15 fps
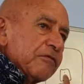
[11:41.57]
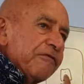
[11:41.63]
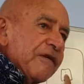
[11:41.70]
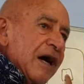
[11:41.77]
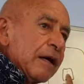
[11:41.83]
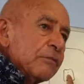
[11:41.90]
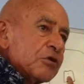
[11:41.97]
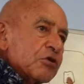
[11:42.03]

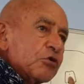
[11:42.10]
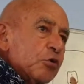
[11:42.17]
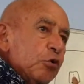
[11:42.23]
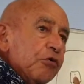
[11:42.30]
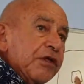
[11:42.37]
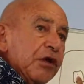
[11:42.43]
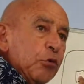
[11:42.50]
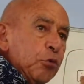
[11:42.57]
farmers
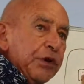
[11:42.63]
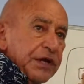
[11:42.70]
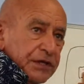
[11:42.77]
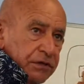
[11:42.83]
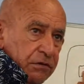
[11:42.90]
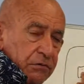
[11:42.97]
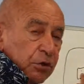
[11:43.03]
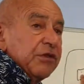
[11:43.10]
store their
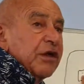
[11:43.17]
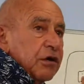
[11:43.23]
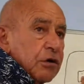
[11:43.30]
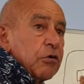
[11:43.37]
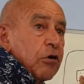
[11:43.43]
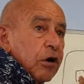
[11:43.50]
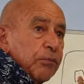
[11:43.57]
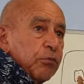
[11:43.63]
wheat or their
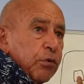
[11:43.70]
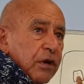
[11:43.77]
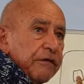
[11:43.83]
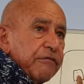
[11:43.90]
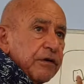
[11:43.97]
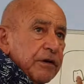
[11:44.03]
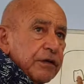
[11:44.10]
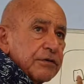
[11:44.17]
crop,
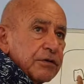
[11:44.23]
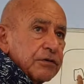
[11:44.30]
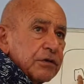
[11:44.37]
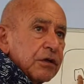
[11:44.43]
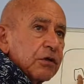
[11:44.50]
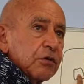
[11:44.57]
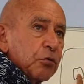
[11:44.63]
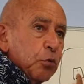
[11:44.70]
whatever it is,
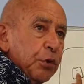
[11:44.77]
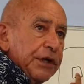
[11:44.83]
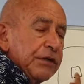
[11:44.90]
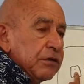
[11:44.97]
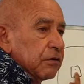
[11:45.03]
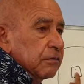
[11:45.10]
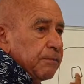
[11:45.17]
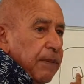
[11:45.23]

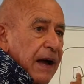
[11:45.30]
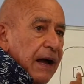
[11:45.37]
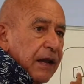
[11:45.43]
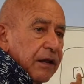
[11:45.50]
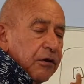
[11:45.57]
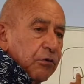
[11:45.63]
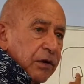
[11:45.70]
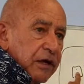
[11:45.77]
wheat or
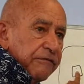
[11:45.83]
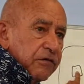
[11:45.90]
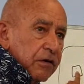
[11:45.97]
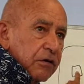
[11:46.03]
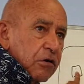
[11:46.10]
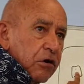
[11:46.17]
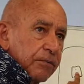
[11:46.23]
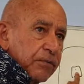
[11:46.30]
barley or whatever the
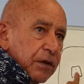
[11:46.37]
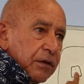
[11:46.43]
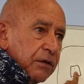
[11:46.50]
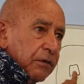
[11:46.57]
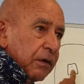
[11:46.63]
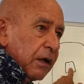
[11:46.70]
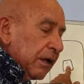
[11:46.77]
crop they do,